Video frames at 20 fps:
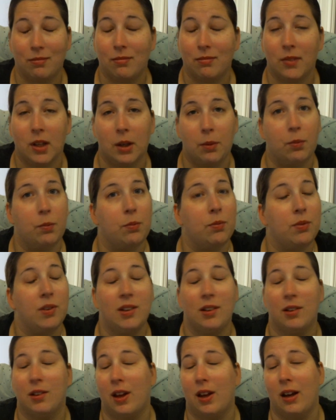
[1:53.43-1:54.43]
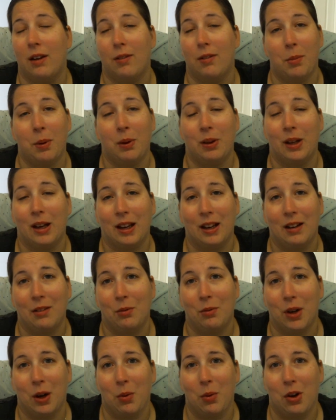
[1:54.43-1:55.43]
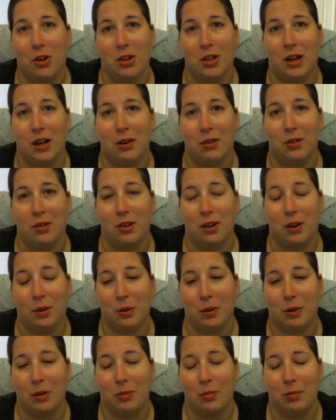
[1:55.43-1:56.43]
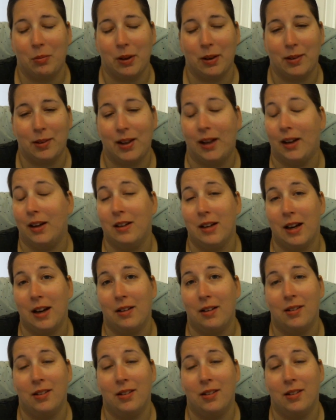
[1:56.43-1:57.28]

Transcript: It still kind of smelled like it when I washed out on the second day.